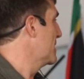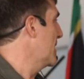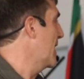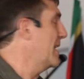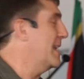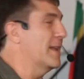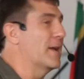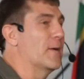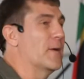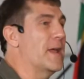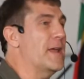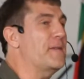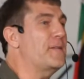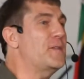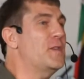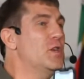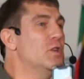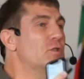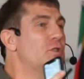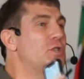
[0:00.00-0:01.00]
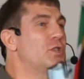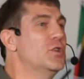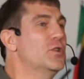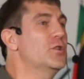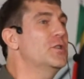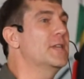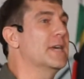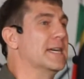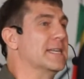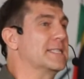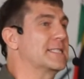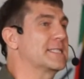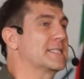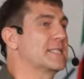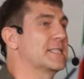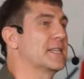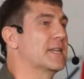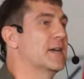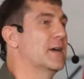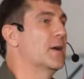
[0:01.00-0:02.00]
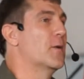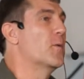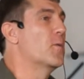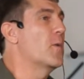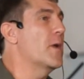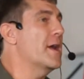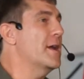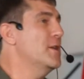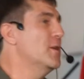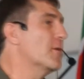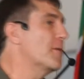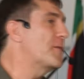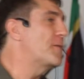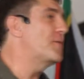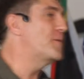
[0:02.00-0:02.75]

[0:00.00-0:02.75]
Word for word: That if you do this, where your